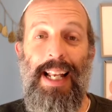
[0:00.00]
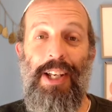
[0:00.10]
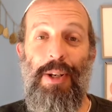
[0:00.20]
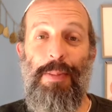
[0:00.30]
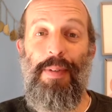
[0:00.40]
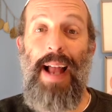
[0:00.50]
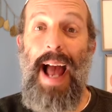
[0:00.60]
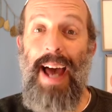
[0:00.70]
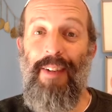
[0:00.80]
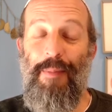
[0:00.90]
in terms of
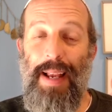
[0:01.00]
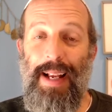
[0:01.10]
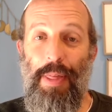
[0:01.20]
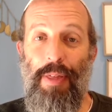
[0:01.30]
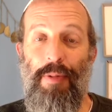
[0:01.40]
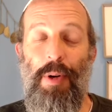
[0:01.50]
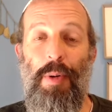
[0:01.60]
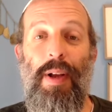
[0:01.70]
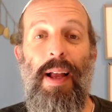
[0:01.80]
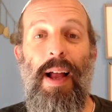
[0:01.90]
how to make it
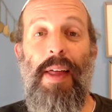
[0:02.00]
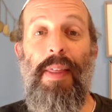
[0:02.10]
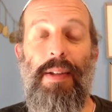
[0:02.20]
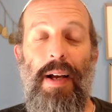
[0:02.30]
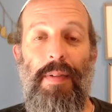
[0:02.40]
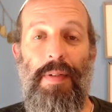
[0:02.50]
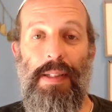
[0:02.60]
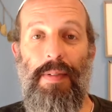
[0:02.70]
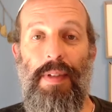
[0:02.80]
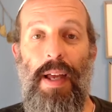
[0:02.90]
through the
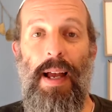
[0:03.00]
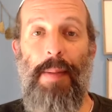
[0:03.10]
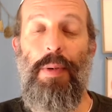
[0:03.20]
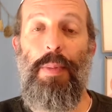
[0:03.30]
toughest of times.